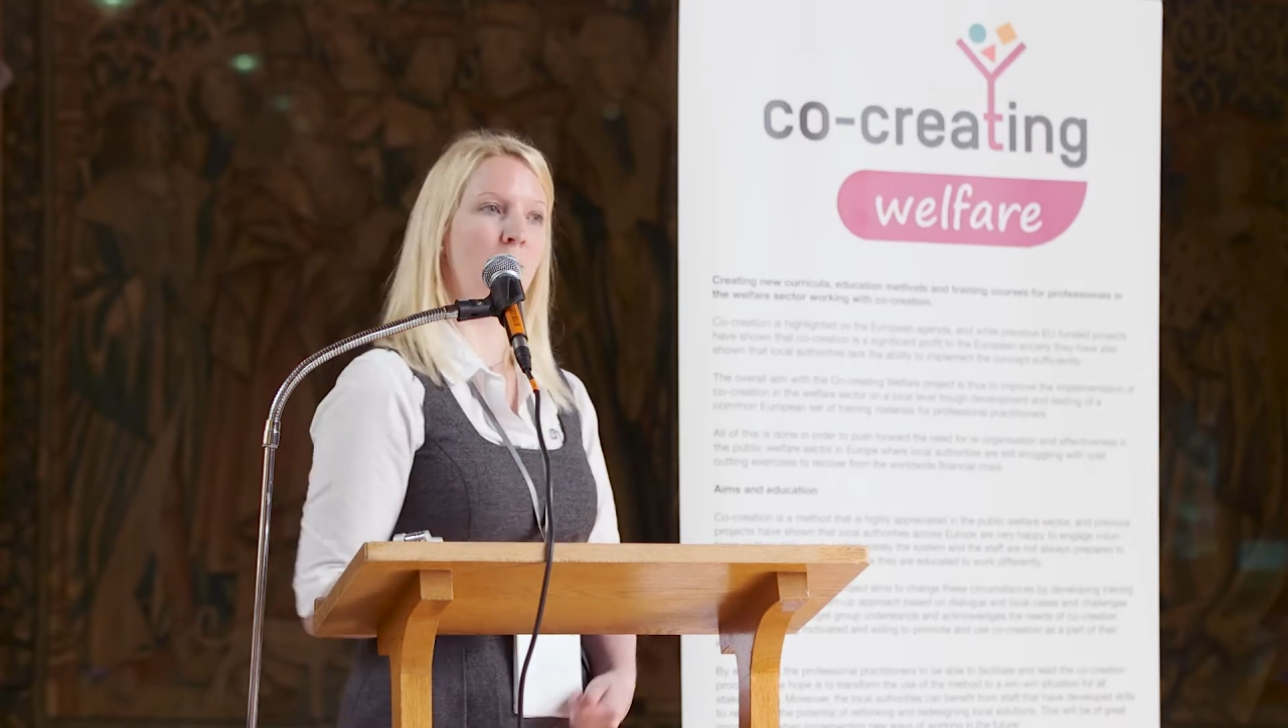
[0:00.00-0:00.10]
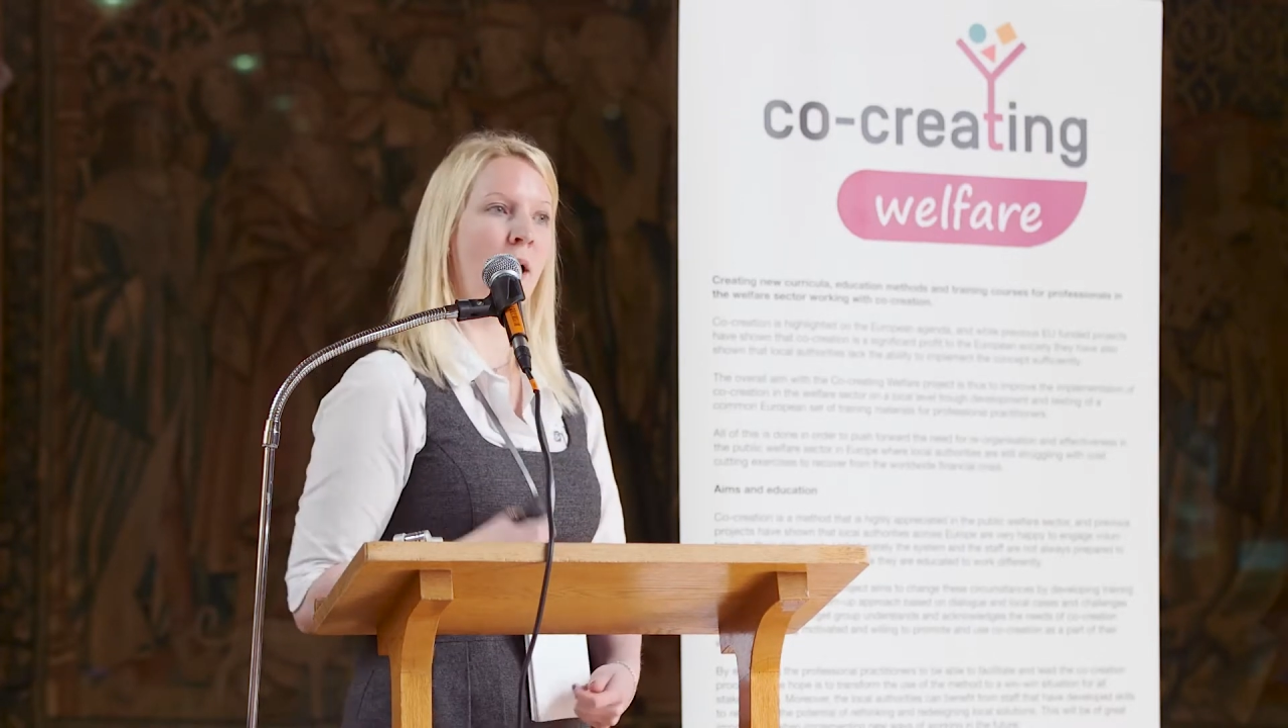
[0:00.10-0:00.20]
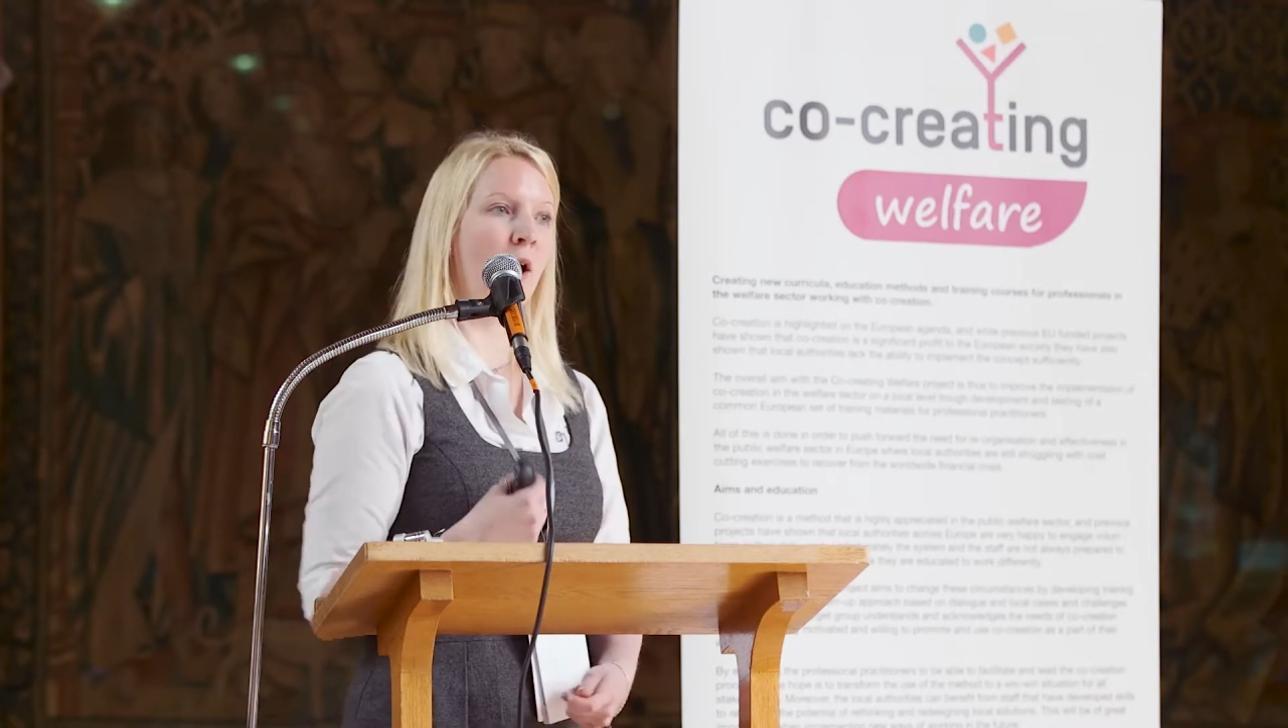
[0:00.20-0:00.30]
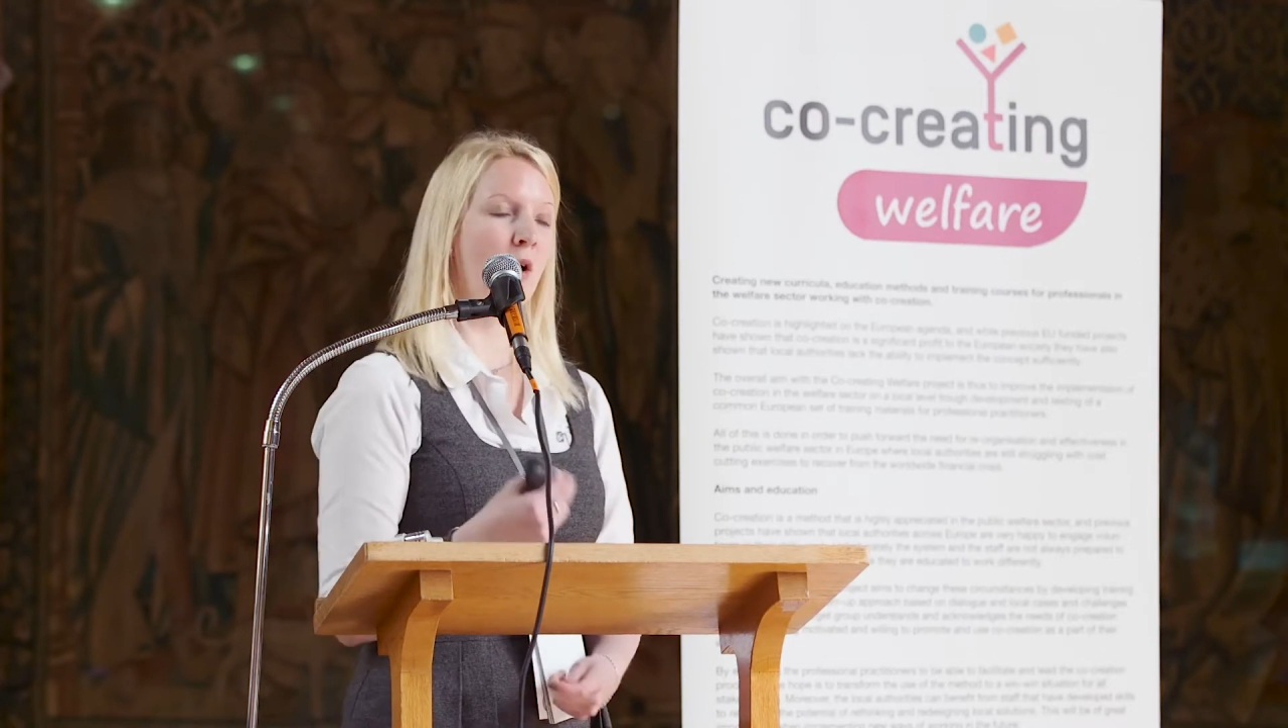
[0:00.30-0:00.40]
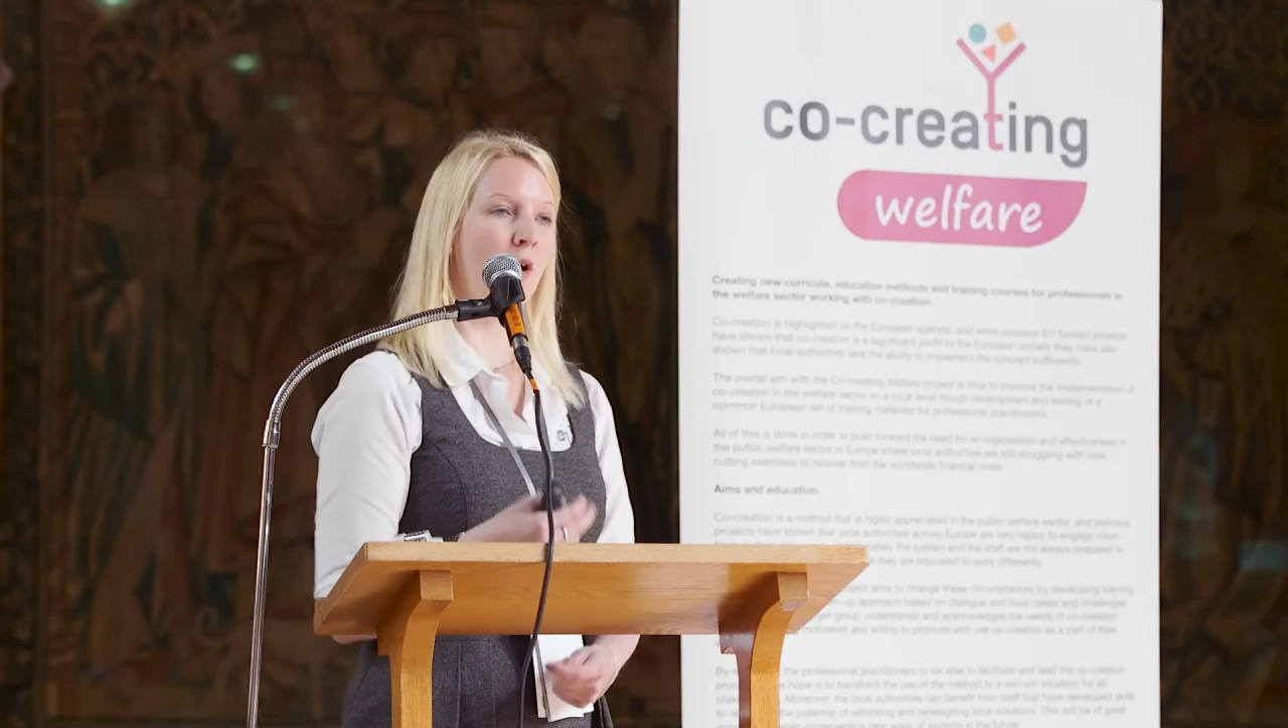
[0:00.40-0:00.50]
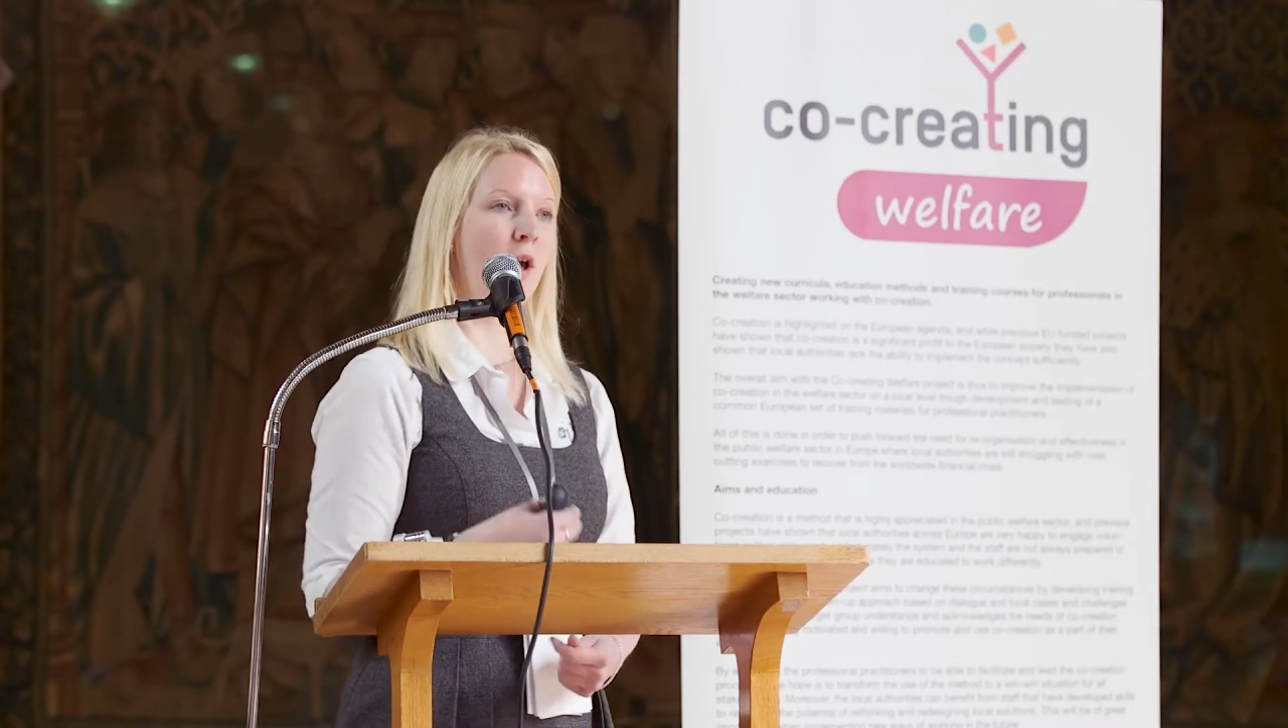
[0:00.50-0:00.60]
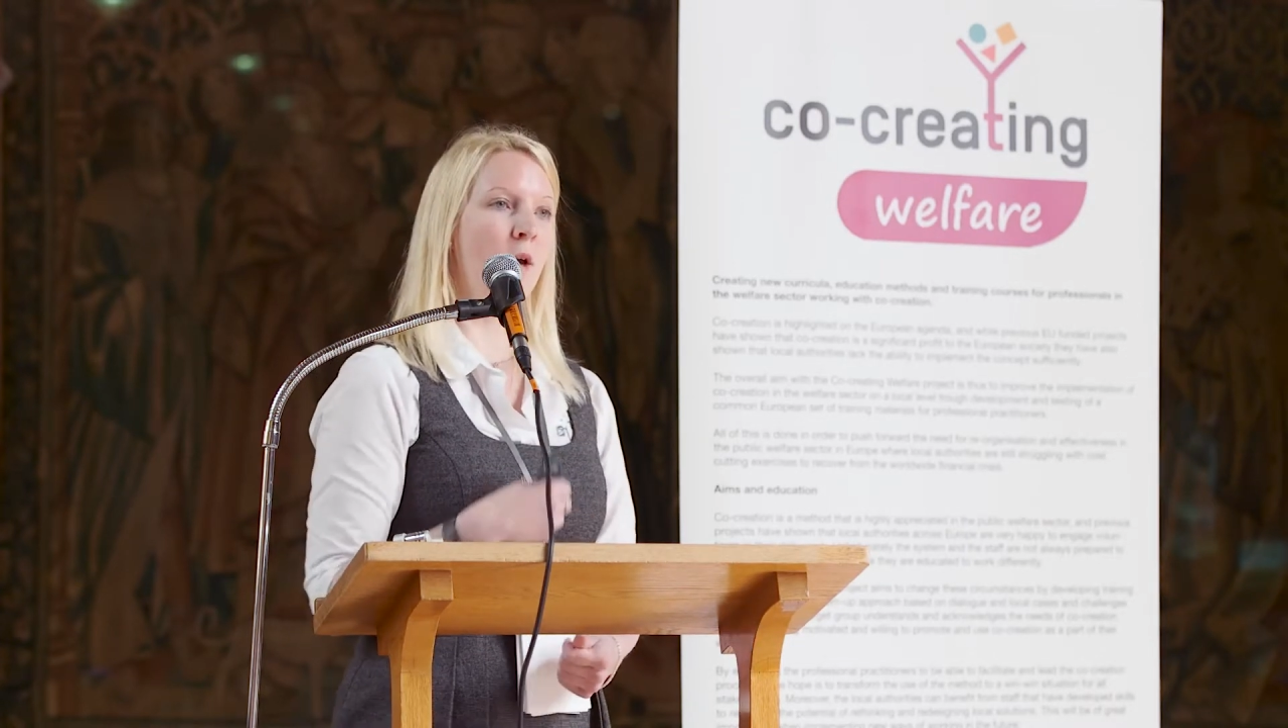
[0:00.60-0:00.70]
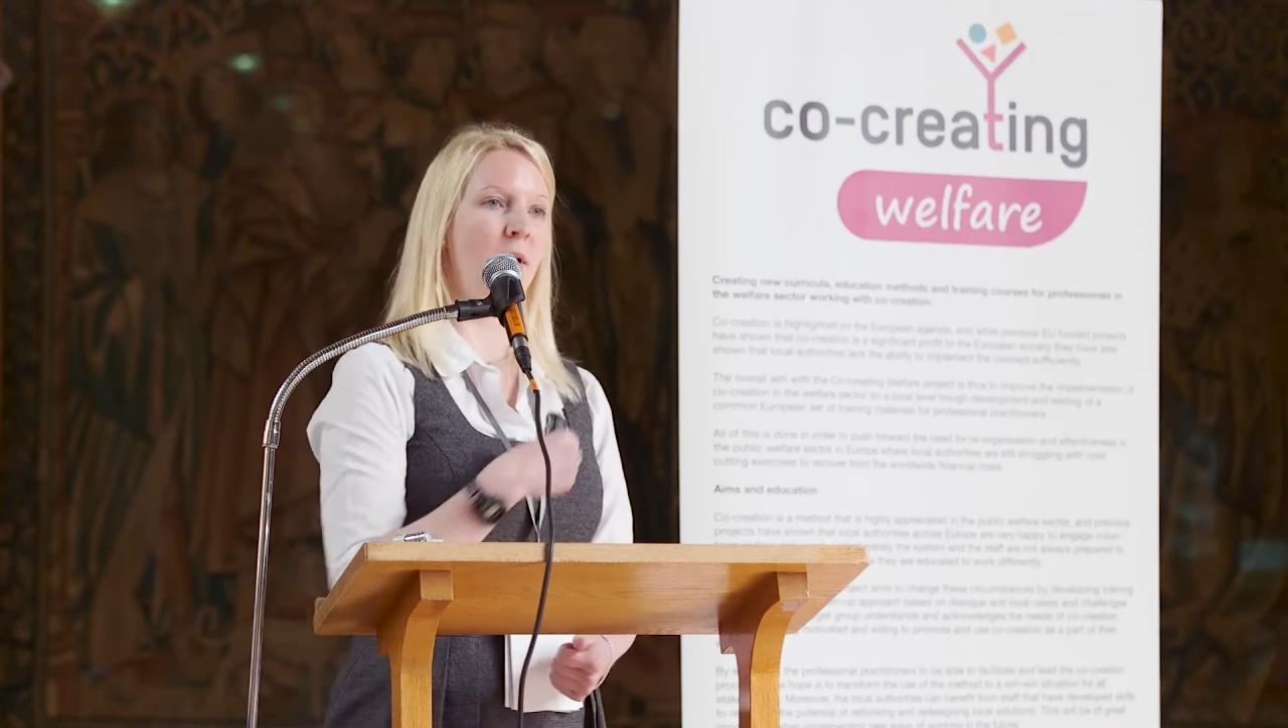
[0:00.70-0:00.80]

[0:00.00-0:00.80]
about